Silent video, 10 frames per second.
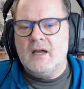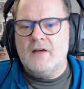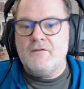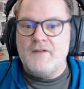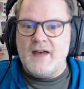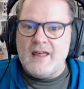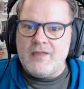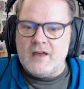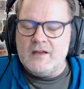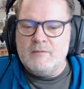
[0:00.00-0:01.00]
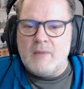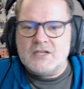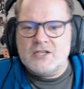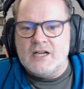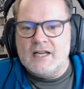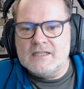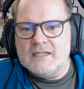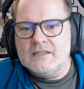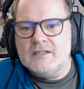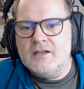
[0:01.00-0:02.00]
further
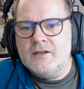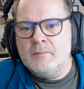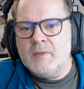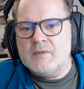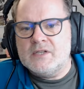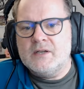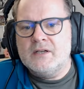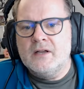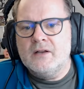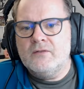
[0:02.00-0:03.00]
emasculating BBC